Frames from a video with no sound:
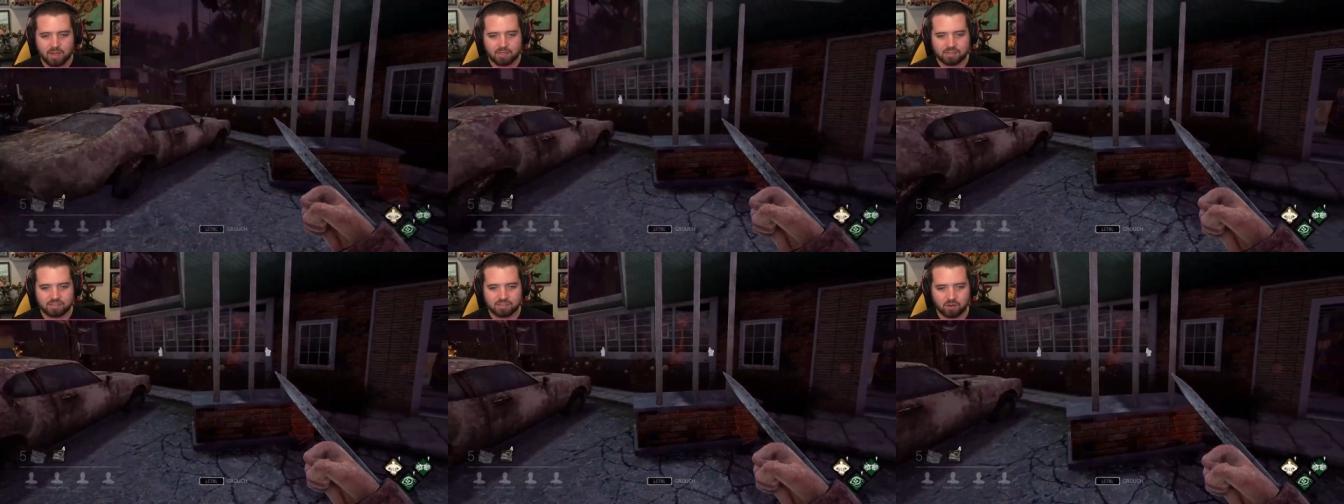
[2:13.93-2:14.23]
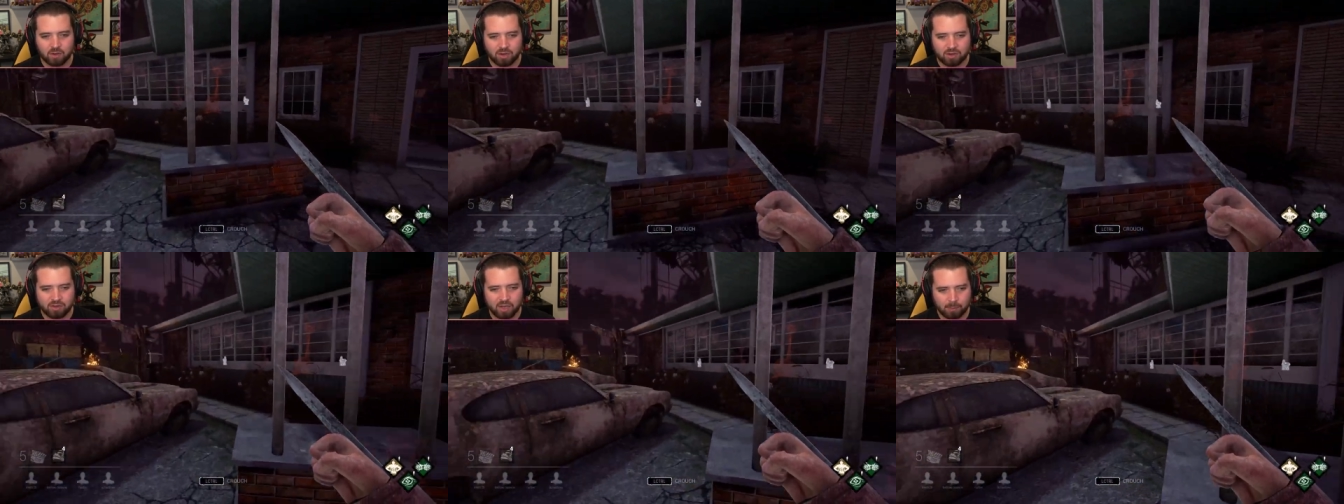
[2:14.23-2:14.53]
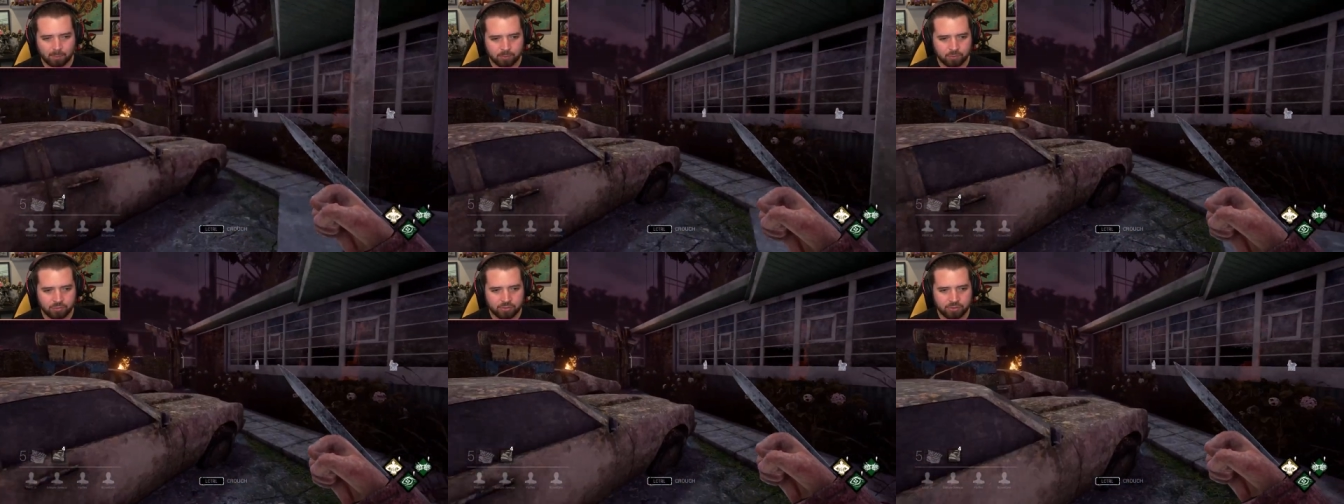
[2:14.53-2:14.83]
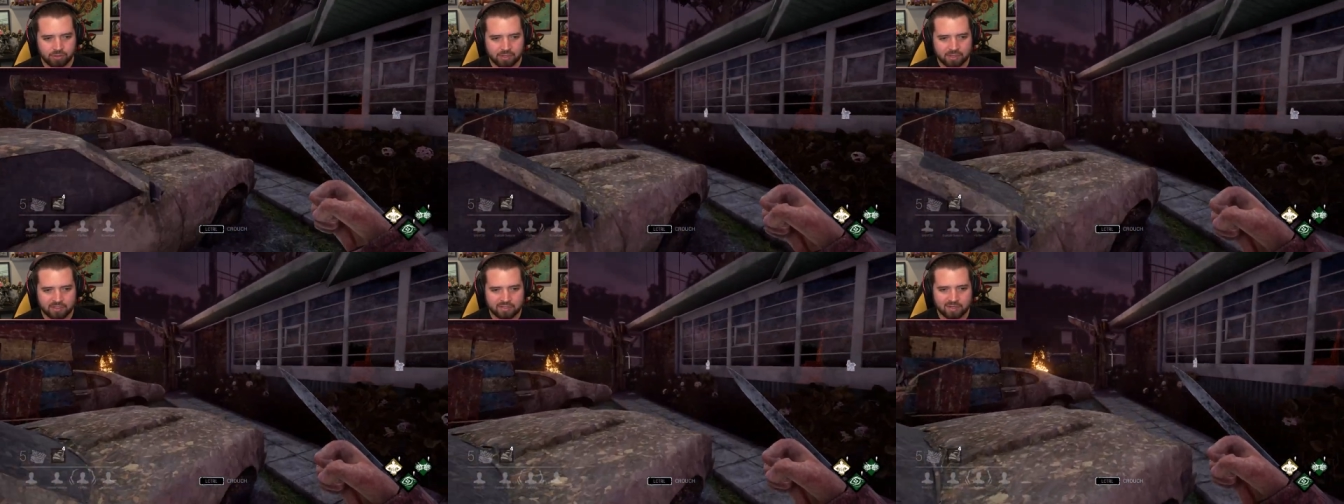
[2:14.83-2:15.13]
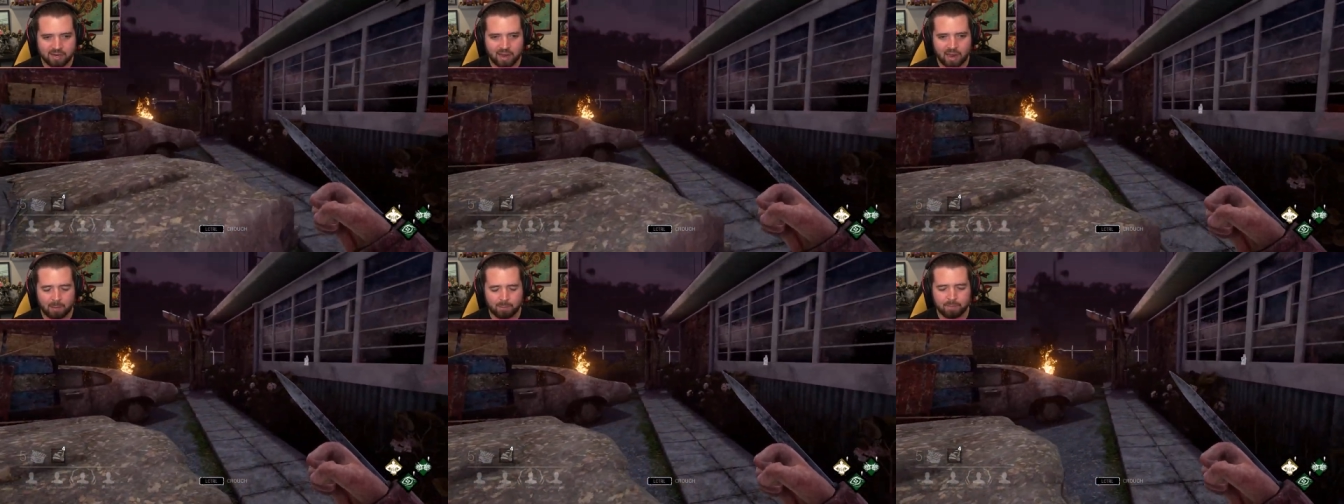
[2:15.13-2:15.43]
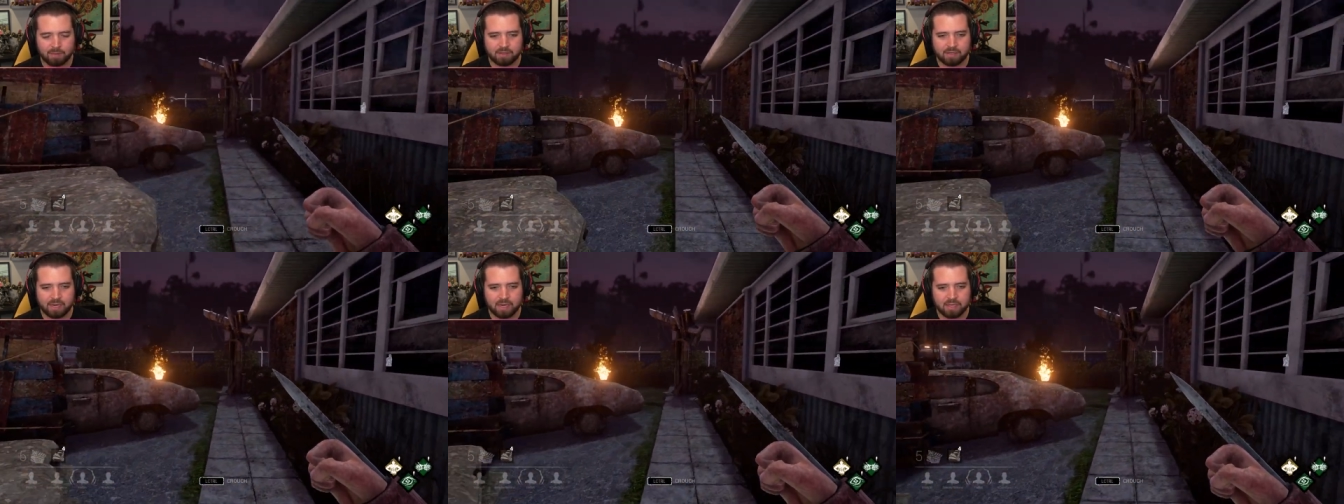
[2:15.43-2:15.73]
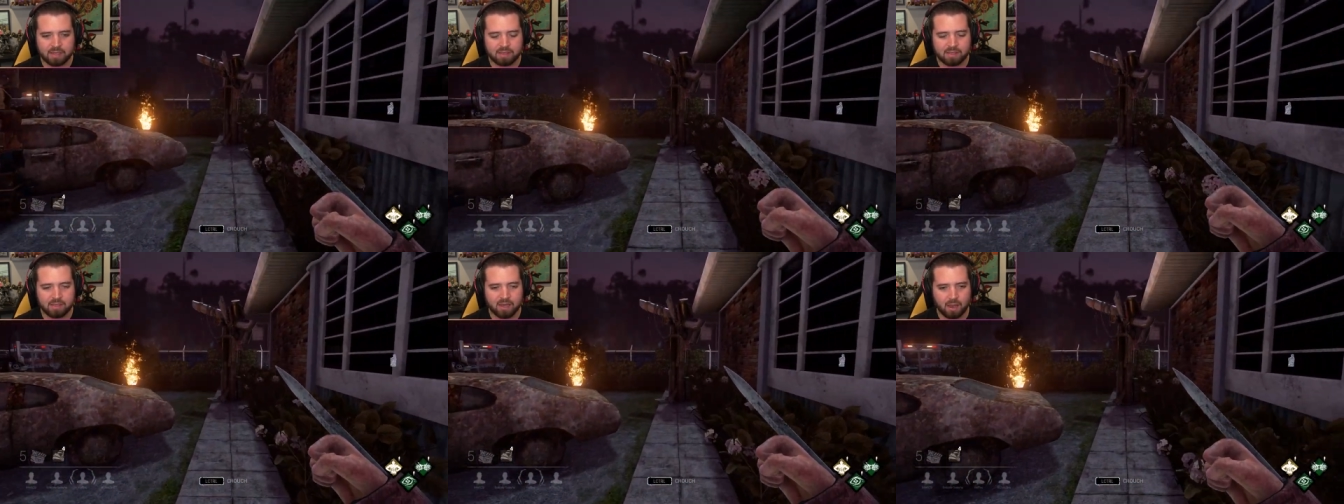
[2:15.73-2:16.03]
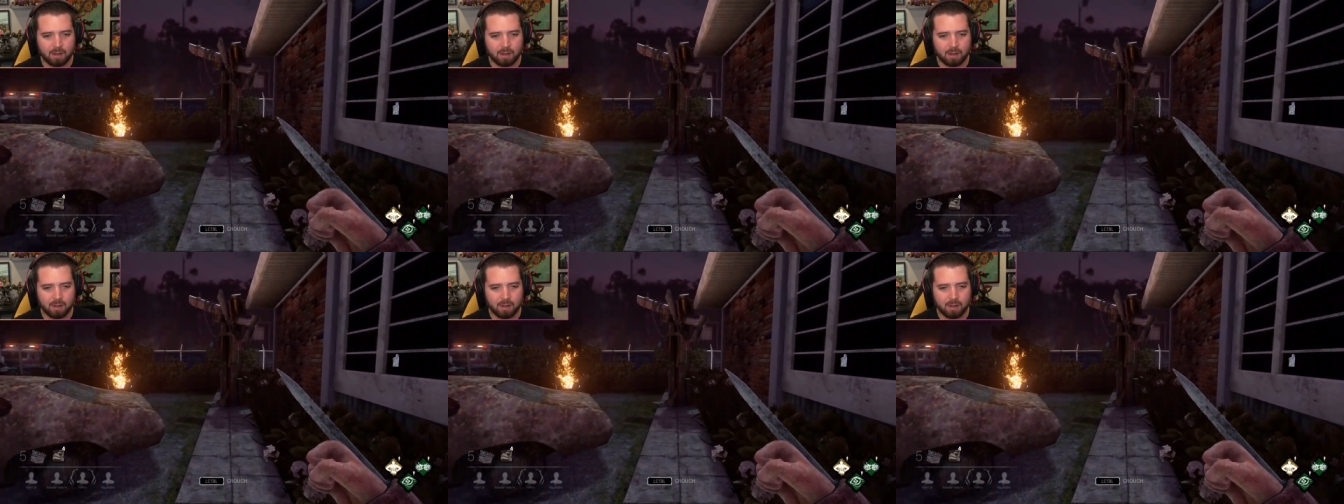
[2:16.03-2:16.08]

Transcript: So a couple things happen in the